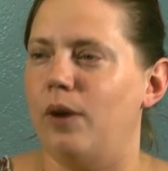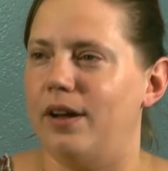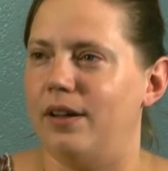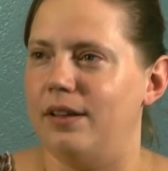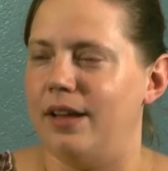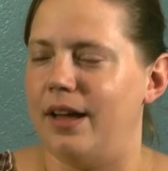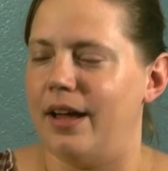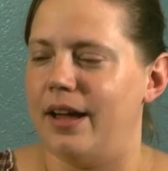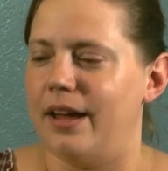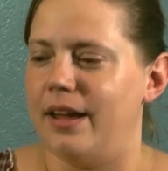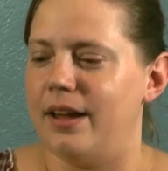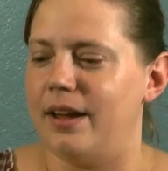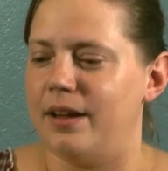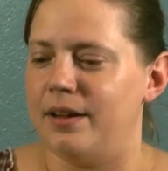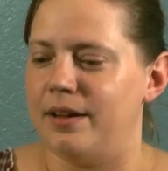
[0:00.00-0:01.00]
Well, I
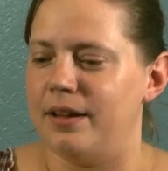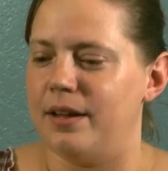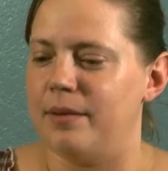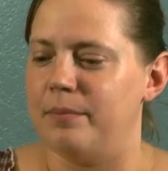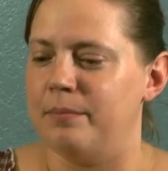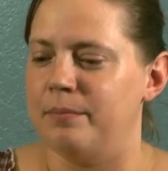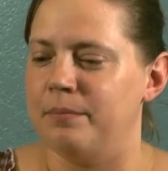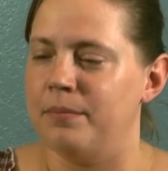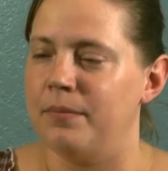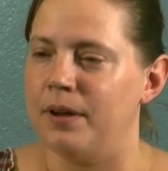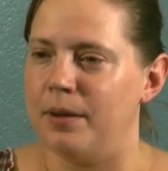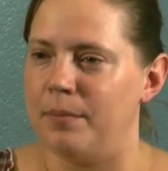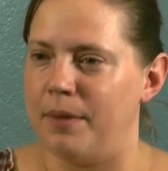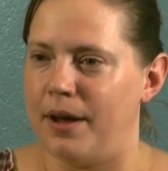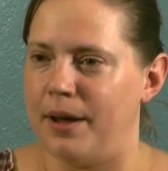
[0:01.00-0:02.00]
am
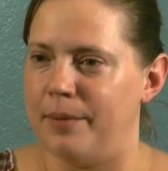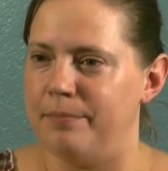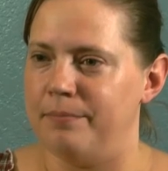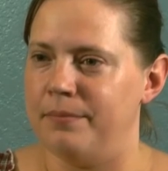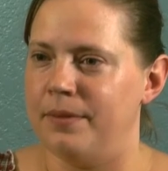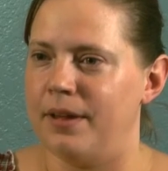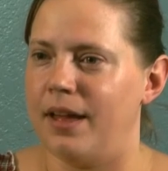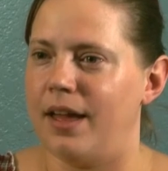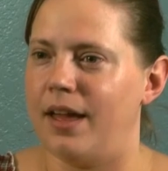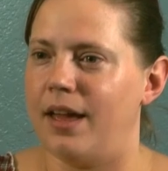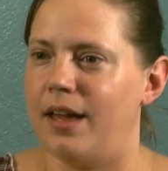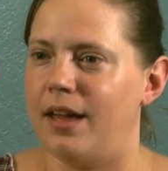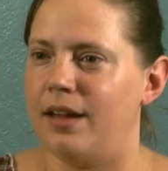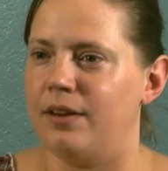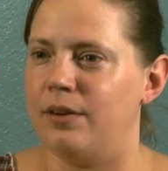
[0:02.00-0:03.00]
a mom
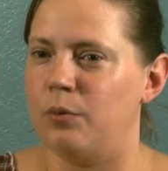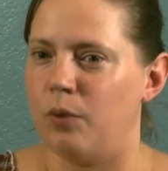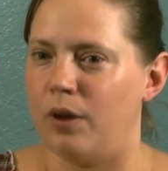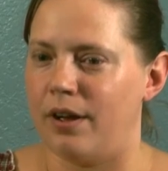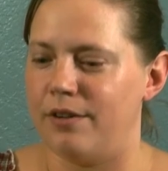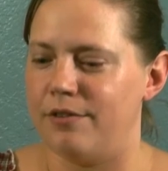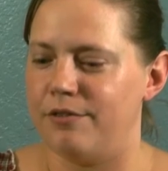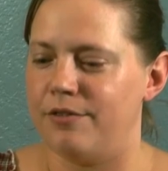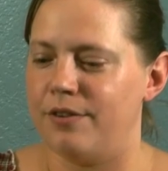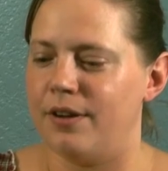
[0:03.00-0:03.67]
and a wife.